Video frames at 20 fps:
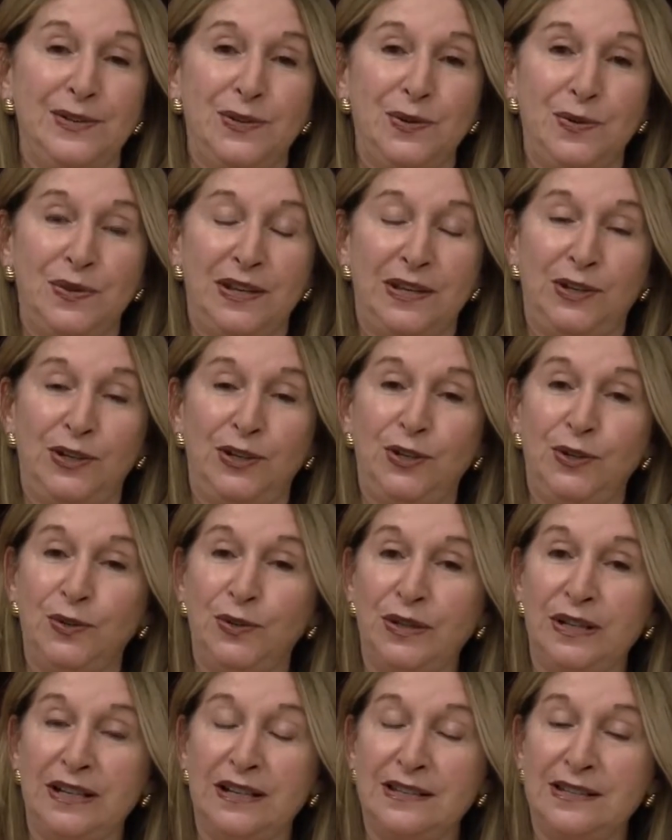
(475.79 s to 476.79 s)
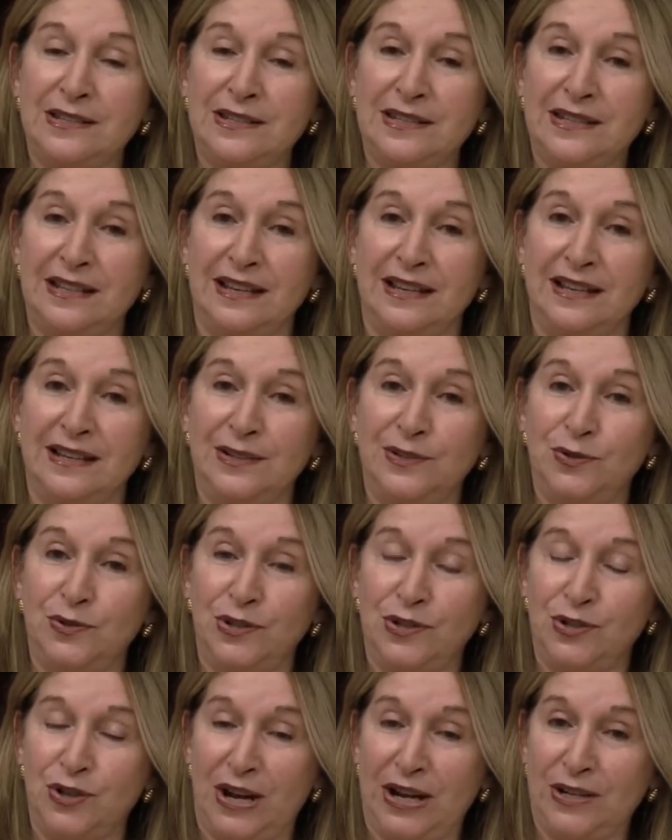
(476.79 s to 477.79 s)
to the curious
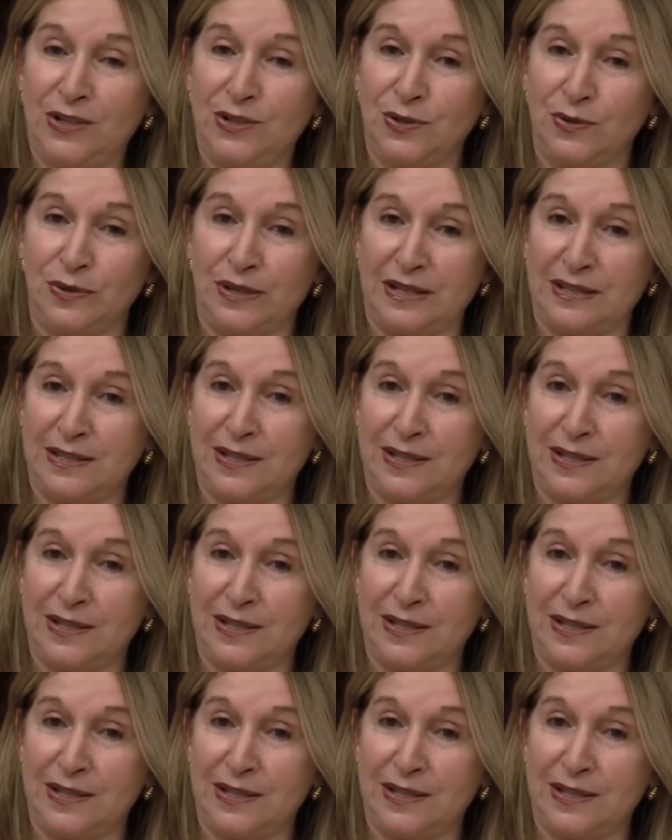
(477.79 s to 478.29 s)
trajectory.